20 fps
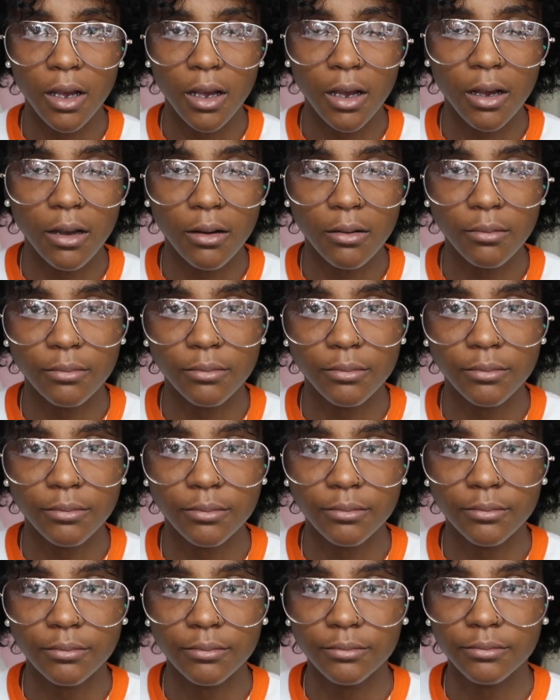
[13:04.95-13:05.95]
um,
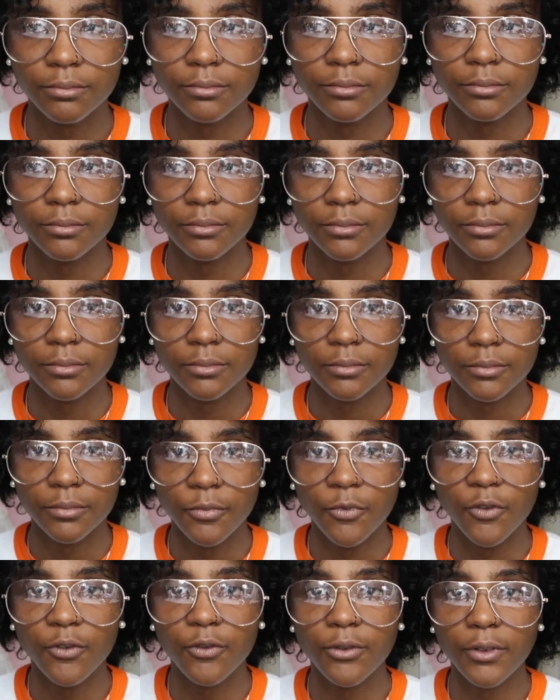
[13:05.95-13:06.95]

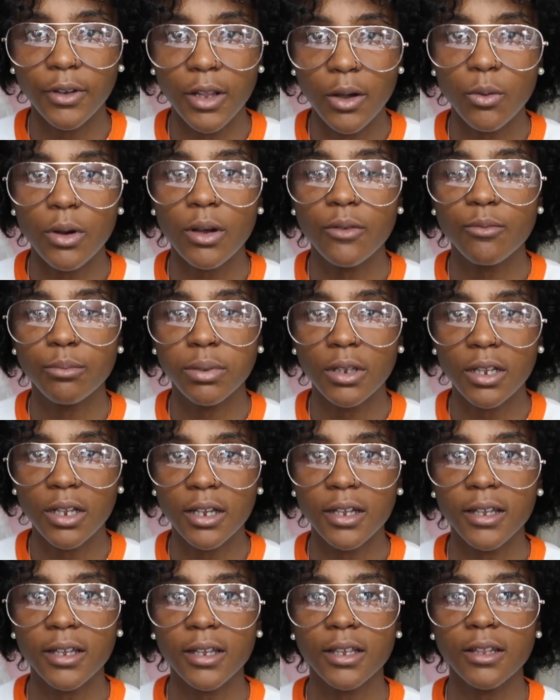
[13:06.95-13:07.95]
flow of
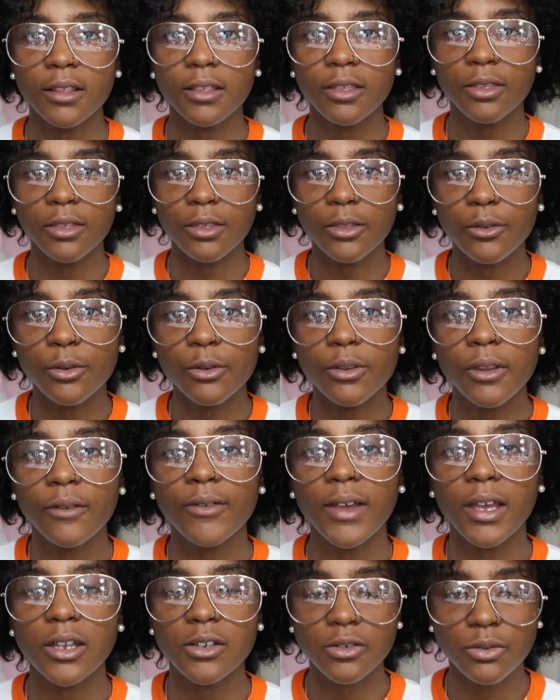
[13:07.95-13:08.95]
blood through the
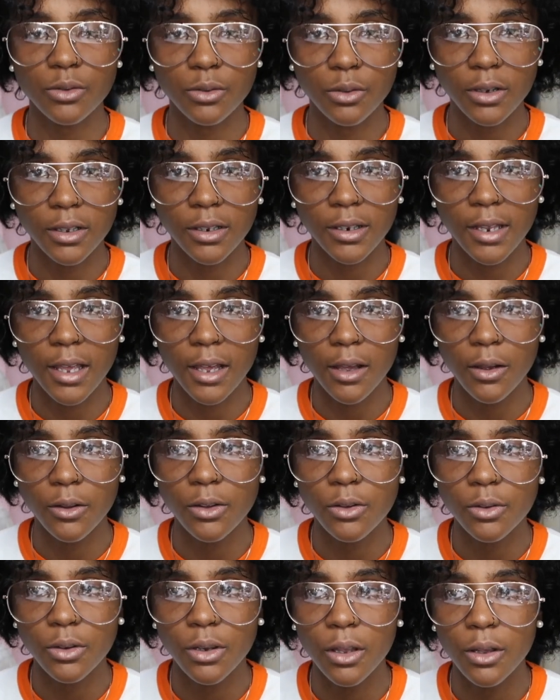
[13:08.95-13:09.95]
vaginal canal,
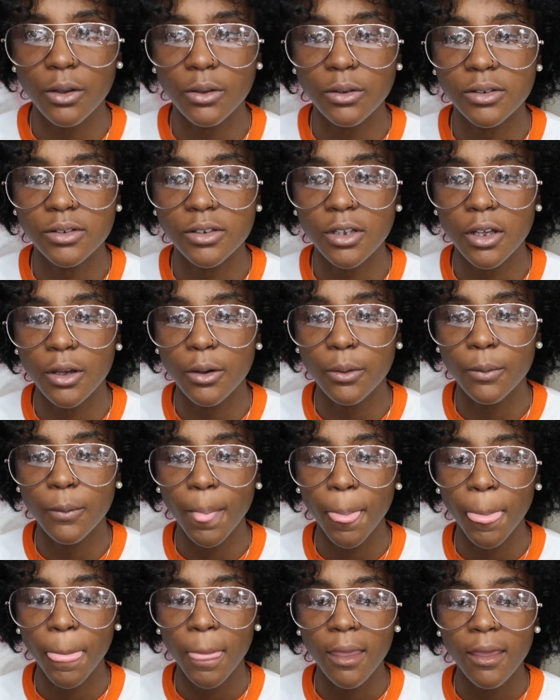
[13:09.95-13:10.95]
you know. So
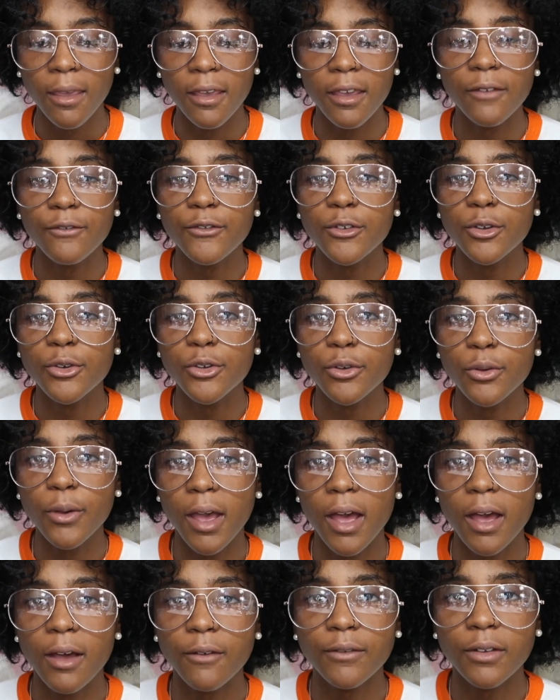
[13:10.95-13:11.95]
if you do
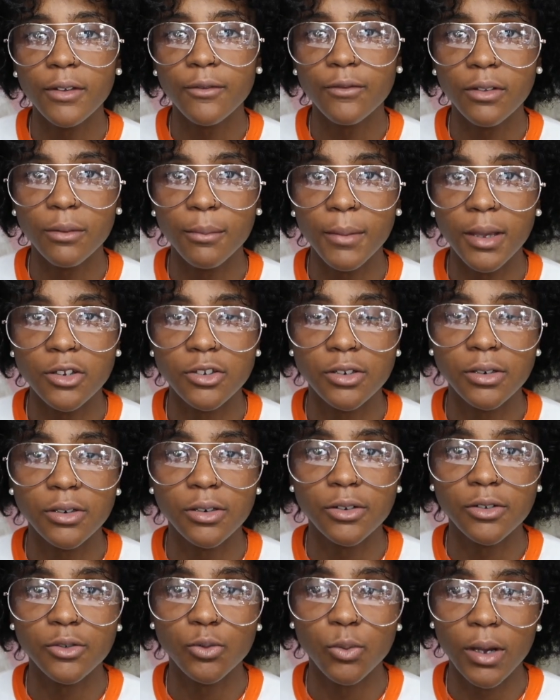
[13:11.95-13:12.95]
have inflammation
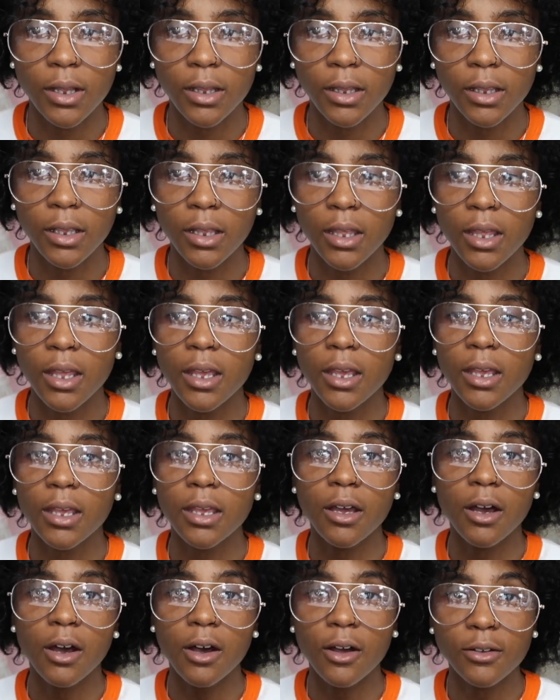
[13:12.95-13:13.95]
or swelling,
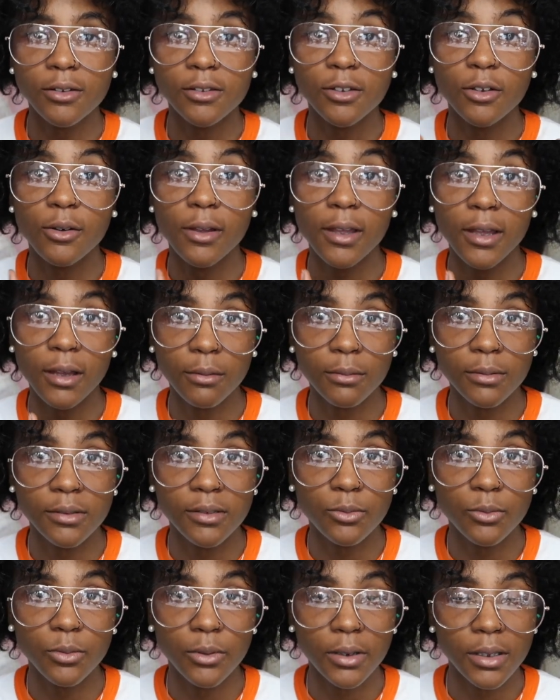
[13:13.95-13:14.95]
it also
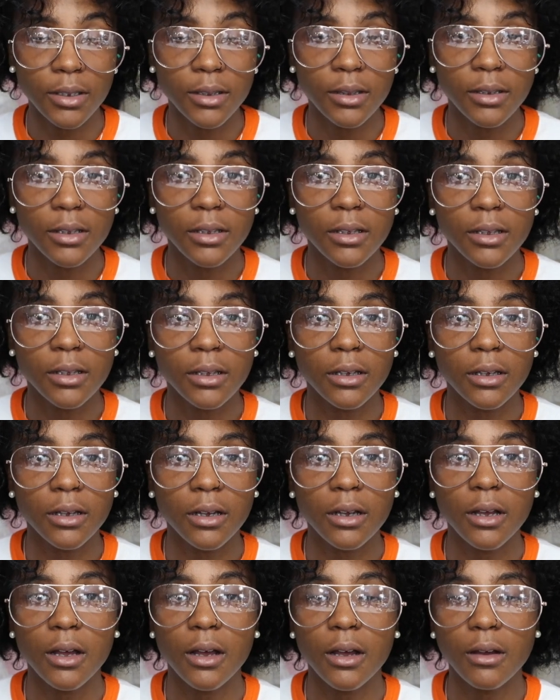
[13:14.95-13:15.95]
helps with
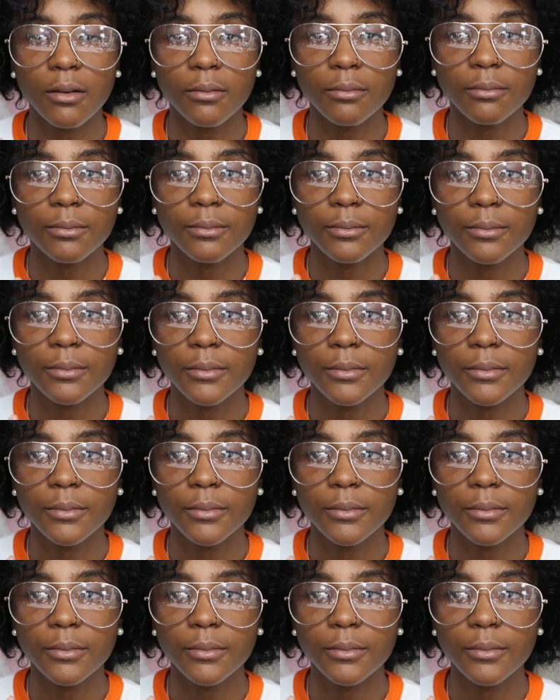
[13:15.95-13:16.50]
um,